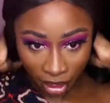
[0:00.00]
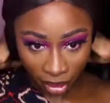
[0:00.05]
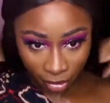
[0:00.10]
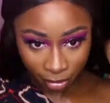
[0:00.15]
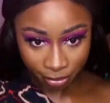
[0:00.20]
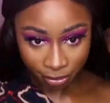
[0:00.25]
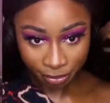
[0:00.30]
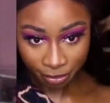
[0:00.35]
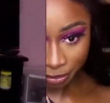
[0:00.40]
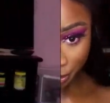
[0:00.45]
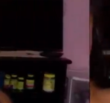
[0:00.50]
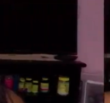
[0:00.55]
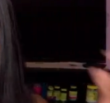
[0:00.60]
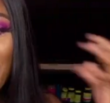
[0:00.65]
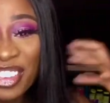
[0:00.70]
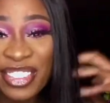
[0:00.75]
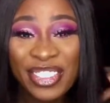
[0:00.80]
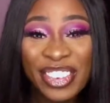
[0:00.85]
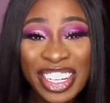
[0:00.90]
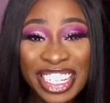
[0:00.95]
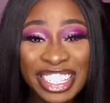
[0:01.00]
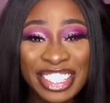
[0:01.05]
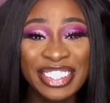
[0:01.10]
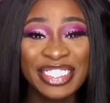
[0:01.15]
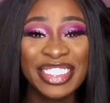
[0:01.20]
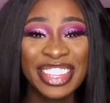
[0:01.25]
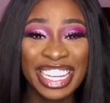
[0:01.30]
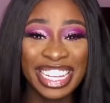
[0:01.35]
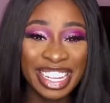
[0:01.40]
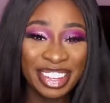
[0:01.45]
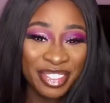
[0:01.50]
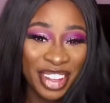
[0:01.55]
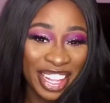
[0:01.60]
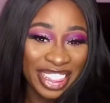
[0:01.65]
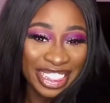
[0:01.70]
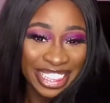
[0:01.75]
I'm back. What do you think about the